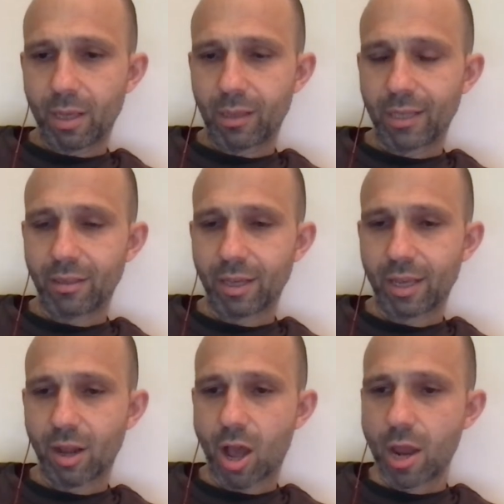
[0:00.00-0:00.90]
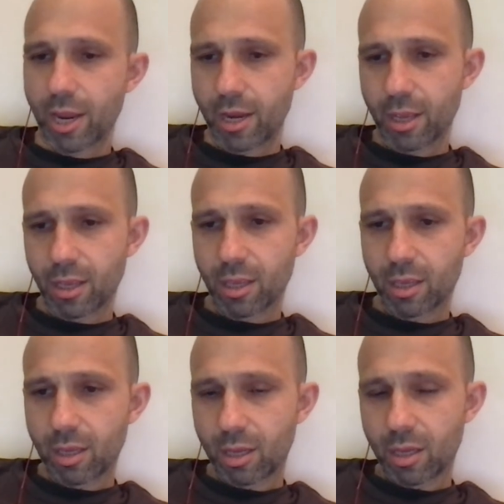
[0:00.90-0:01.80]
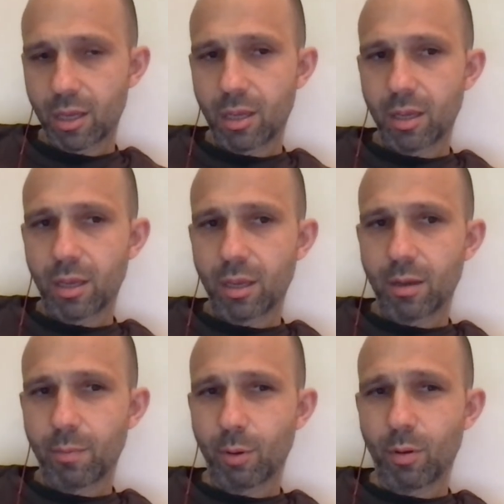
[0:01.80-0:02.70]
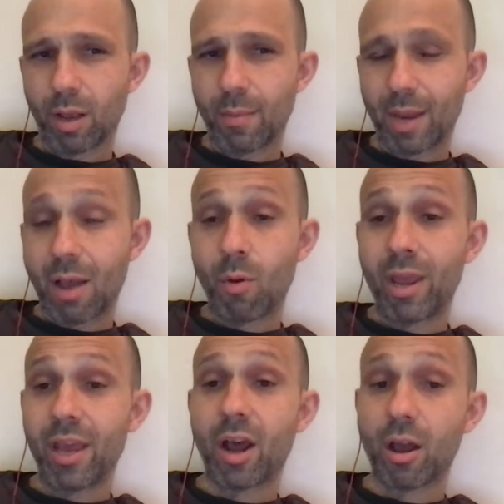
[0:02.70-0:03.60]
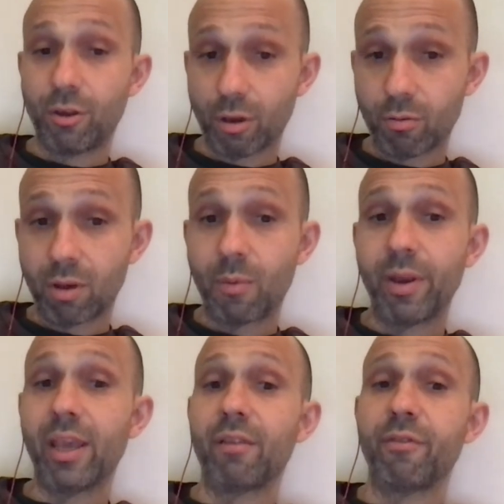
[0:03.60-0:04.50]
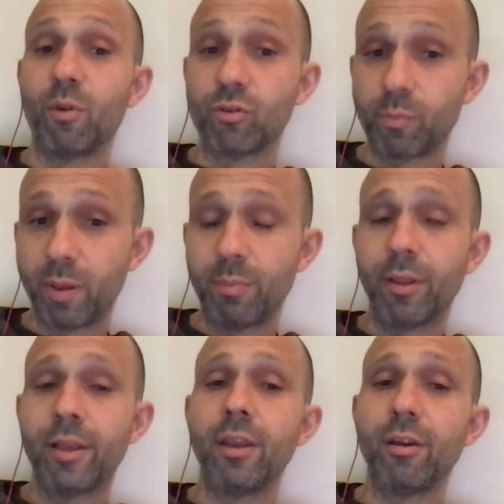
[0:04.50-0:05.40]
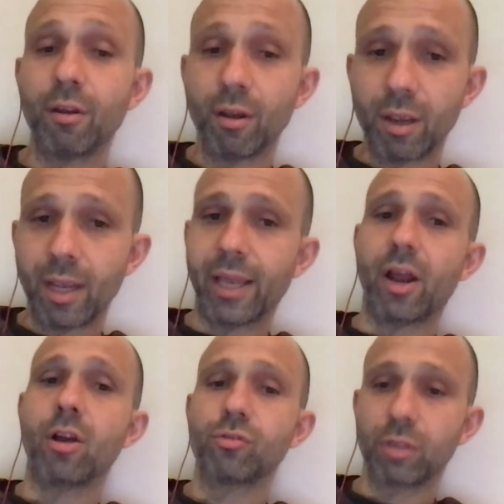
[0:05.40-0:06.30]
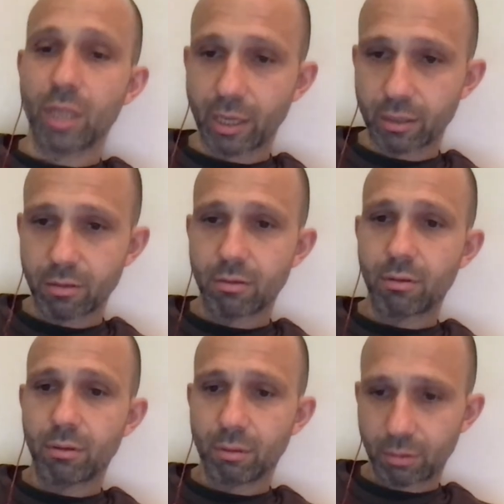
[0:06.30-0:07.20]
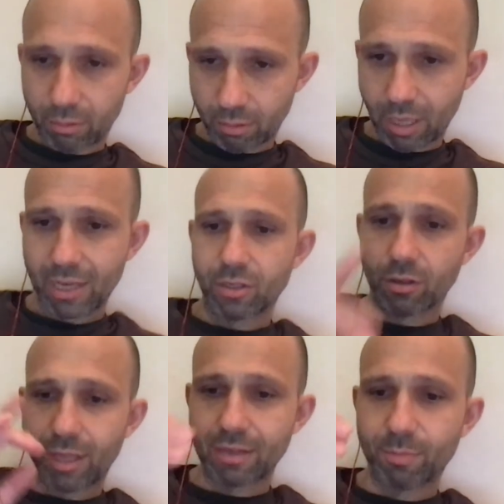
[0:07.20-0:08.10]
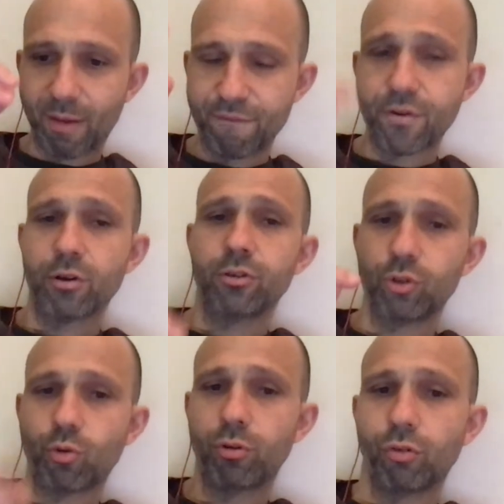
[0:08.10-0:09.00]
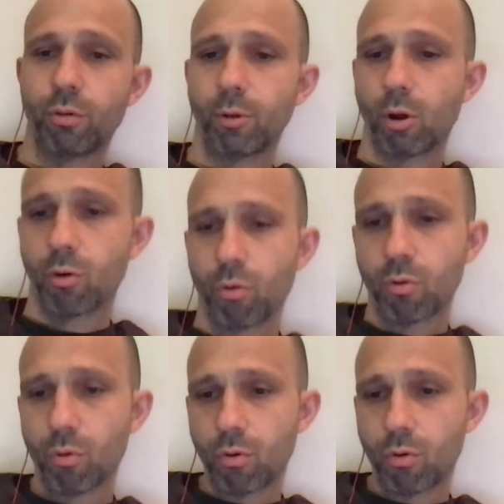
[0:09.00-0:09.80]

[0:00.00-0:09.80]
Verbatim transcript: I'd like to hit 100. But I mean, I want to hit a hundo. I want to get a few hundred people in here, get 100 likes. That's that's my first short-term goal.